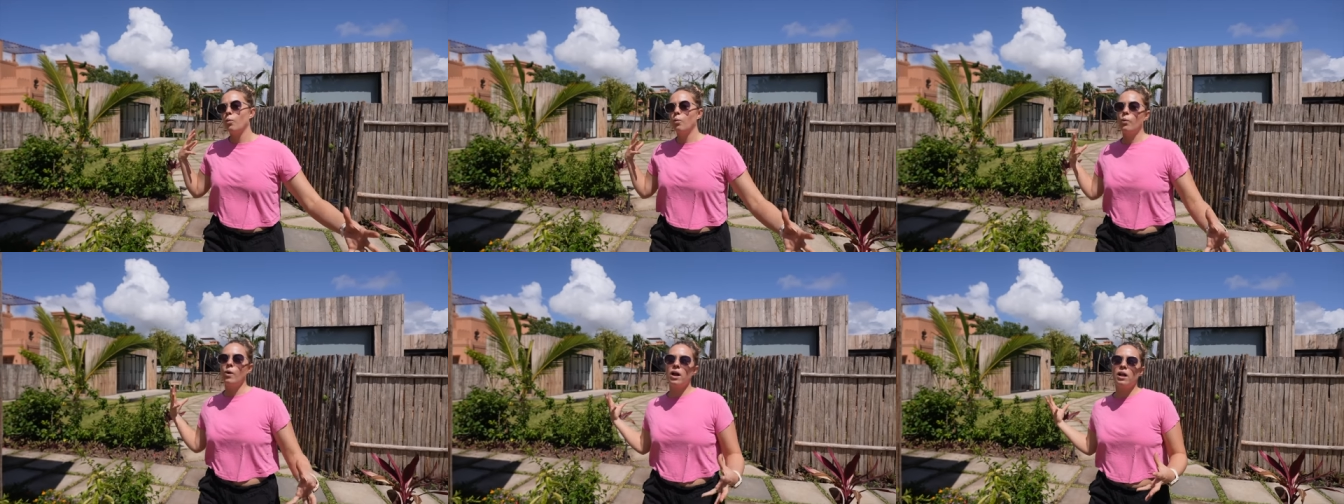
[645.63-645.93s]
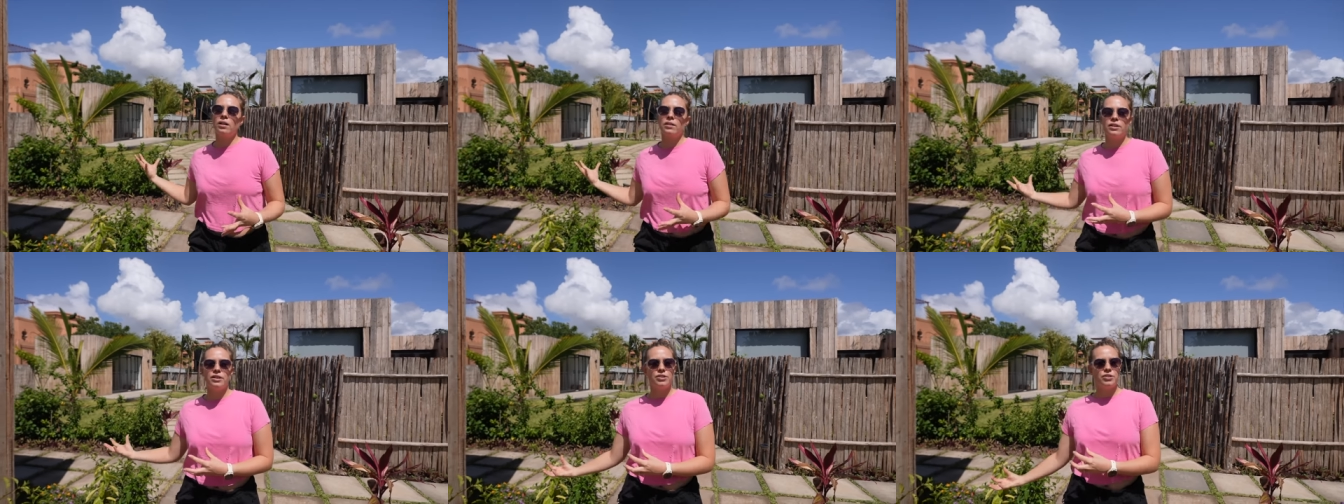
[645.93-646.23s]

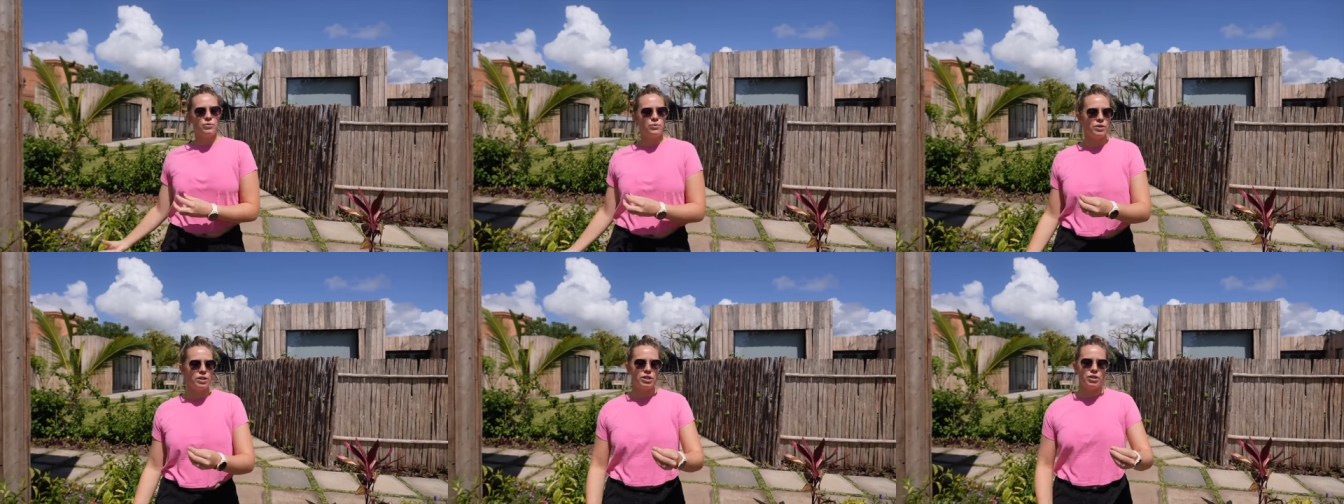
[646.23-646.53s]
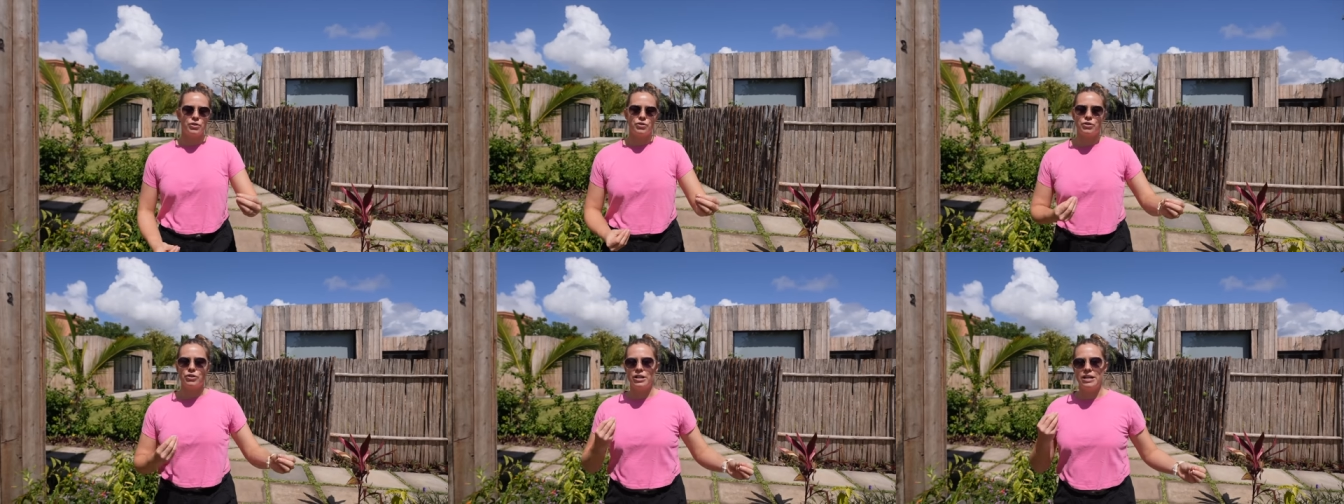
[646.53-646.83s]
wellness
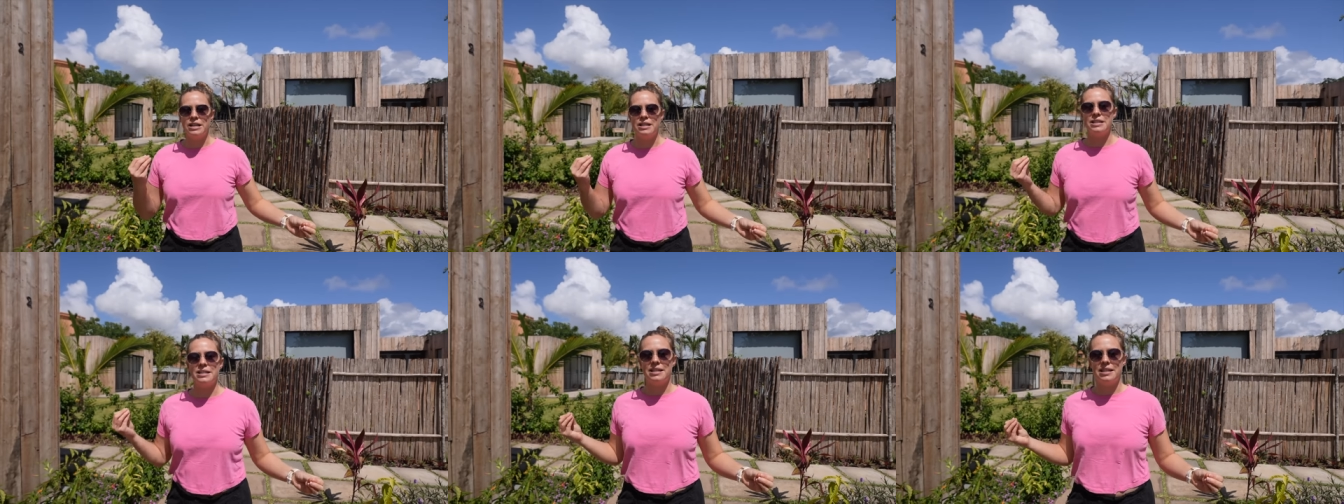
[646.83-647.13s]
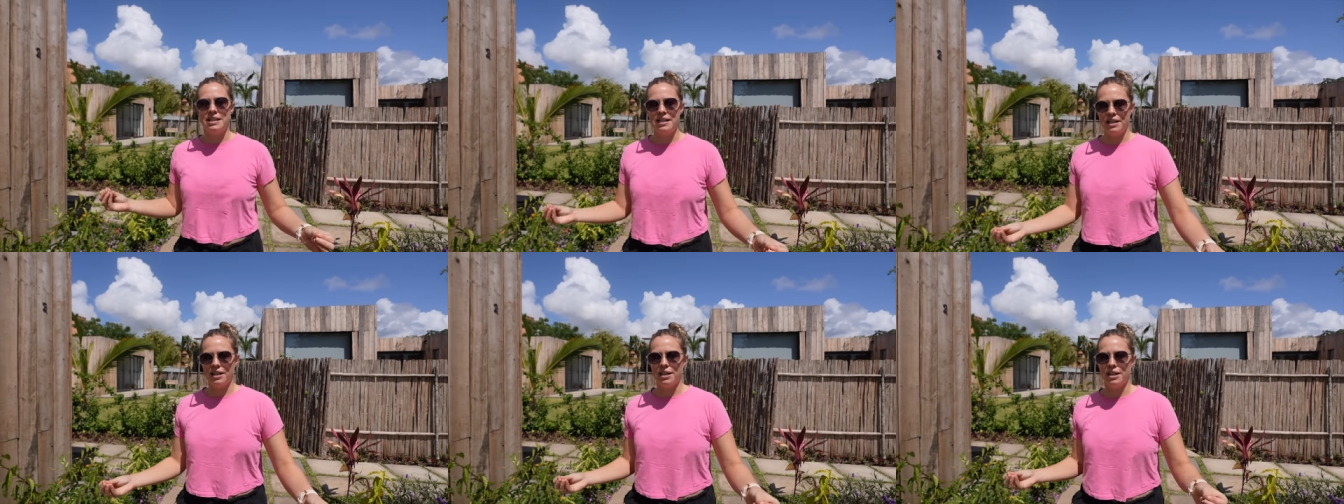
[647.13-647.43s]
retreat
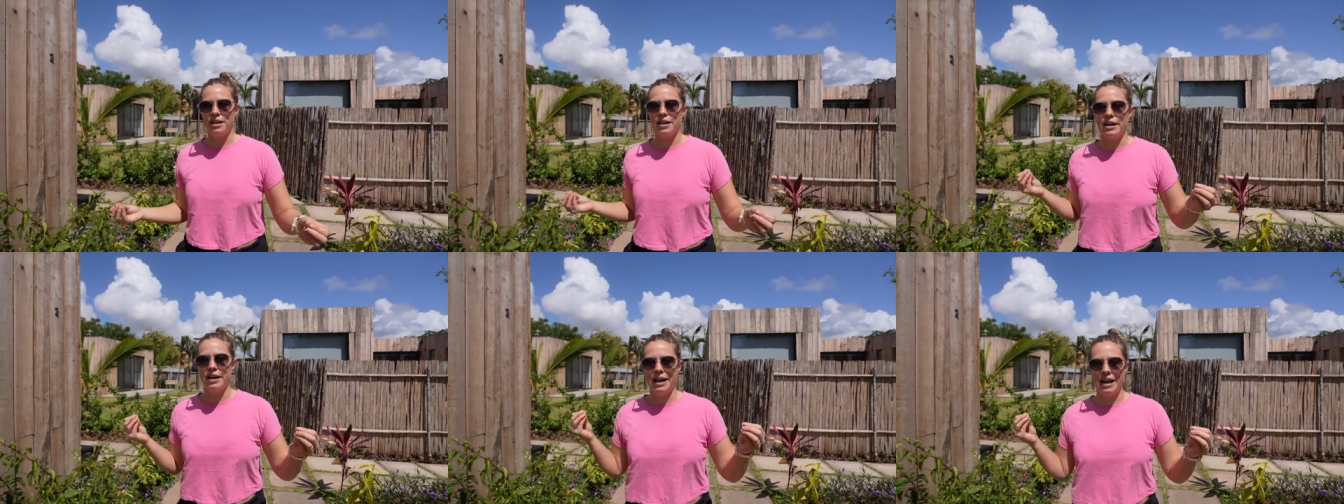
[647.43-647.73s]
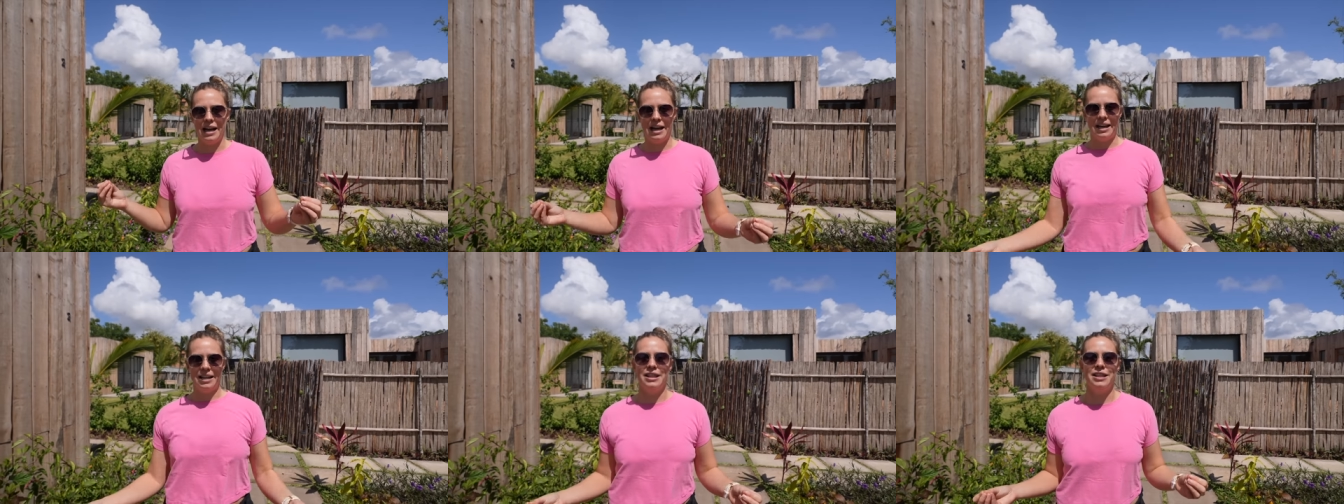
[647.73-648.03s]
here
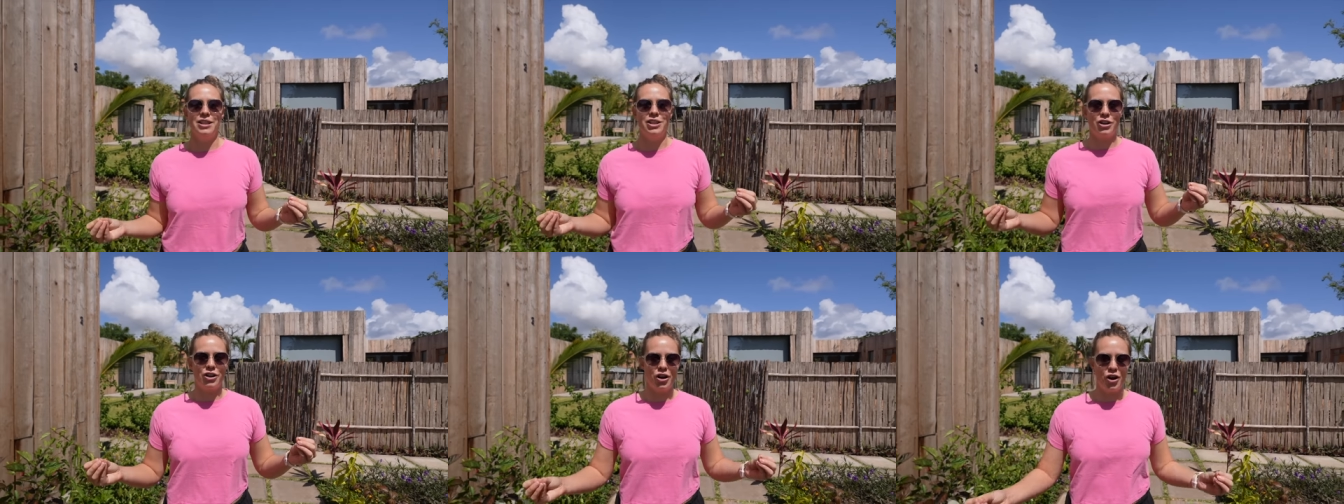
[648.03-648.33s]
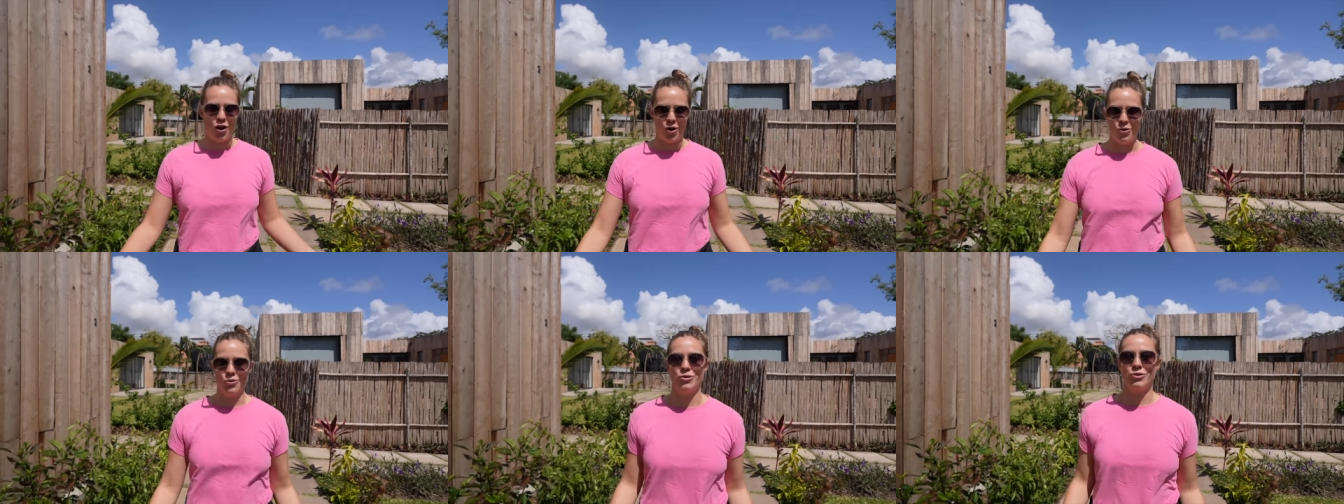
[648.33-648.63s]
in the
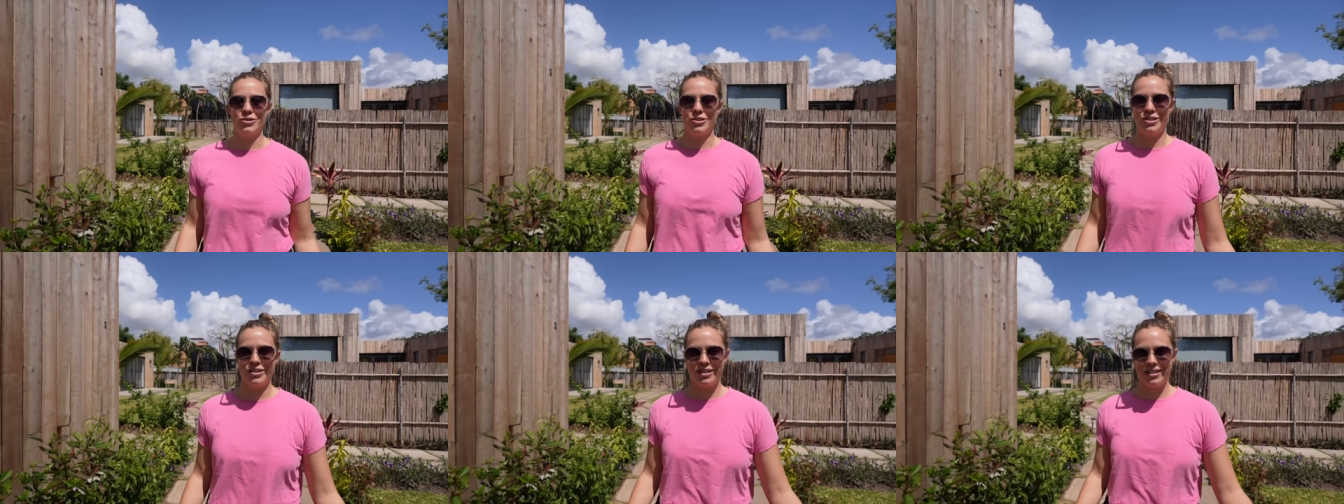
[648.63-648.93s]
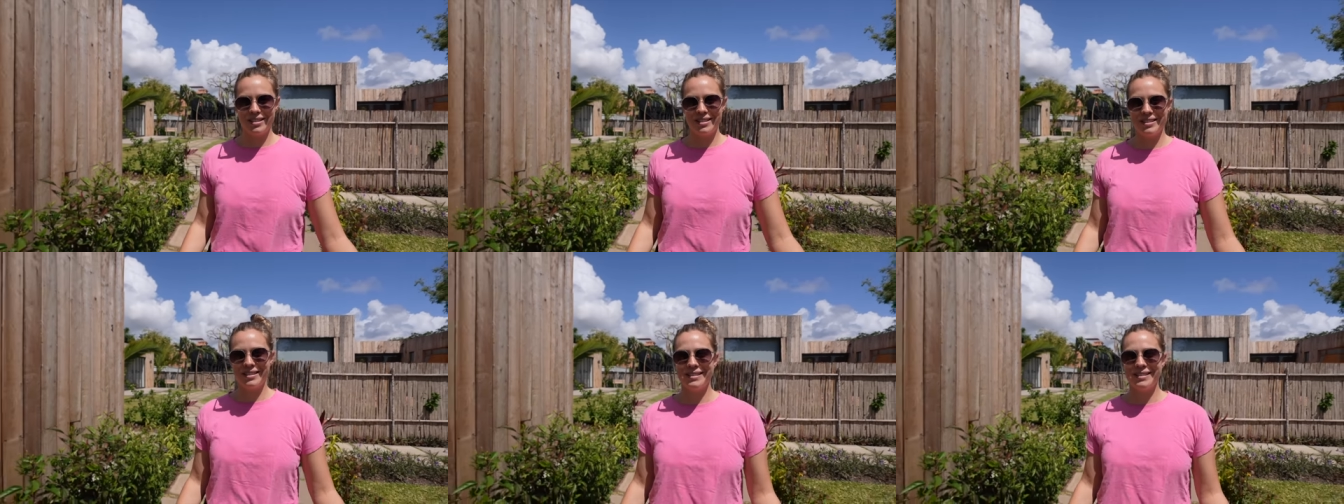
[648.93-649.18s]
coast.